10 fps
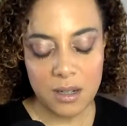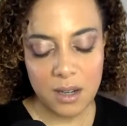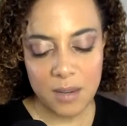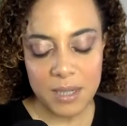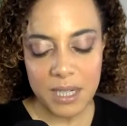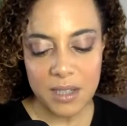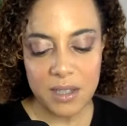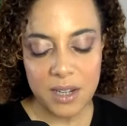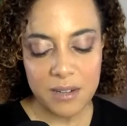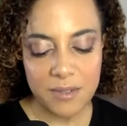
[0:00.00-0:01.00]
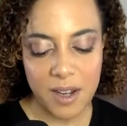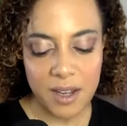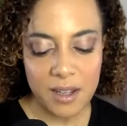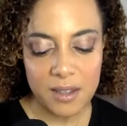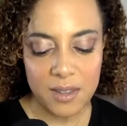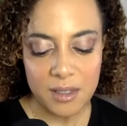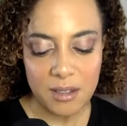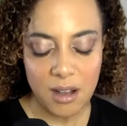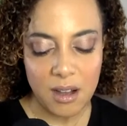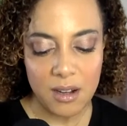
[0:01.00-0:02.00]
I'm going to clarify this
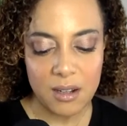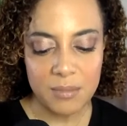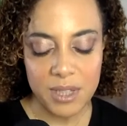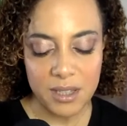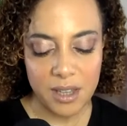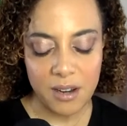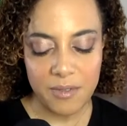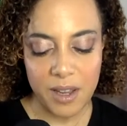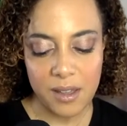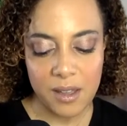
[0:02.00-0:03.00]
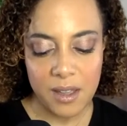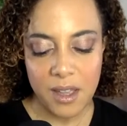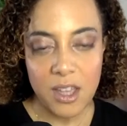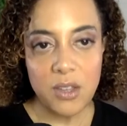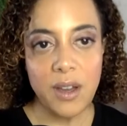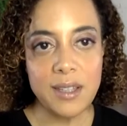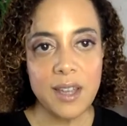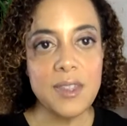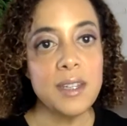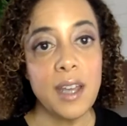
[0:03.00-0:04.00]
card. Please clarify. You guys
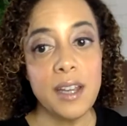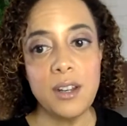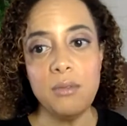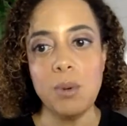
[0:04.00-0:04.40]
got the Knight of